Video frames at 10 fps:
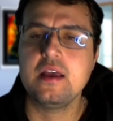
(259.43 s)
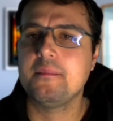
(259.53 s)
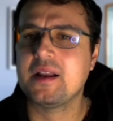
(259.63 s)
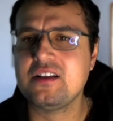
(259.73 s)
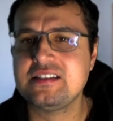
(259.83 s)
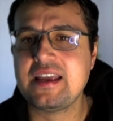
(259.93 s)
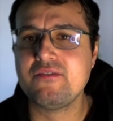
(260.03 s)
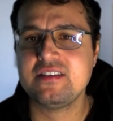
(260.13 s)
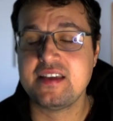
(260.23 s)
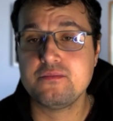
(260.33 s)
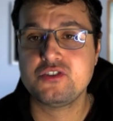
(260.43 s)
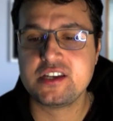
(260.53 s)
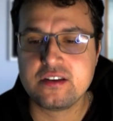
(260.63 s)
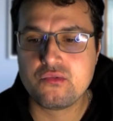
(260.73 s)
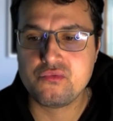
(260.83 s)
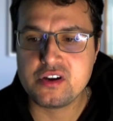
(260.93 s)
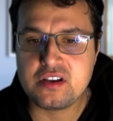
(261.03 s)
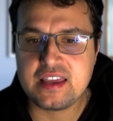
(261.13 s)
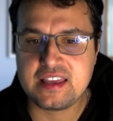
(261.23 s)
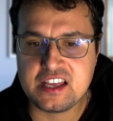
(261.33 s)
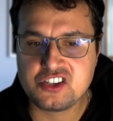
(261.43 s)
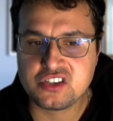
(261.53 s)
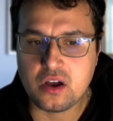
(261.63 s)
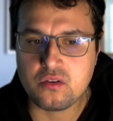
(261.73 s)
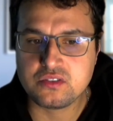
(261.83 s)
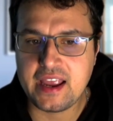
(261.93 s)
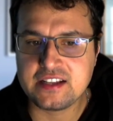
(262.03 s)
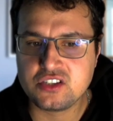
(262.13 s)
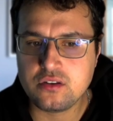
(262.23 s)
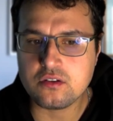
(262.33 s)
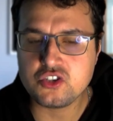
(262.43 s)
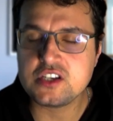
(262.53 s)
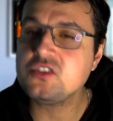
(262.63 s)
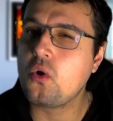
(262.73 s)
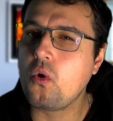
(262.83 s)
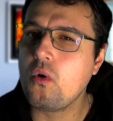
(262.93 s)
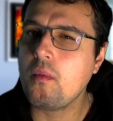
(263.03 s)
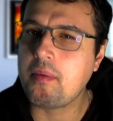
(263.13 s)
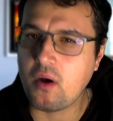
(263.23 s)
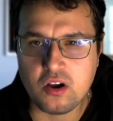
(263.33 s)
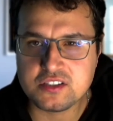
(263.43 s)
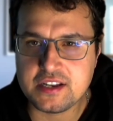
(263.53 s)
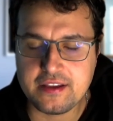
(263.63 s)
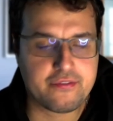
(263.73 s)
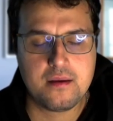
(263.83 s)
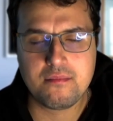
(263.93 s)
But I gotta say, Redemption really kicks goals. It's not just all positive.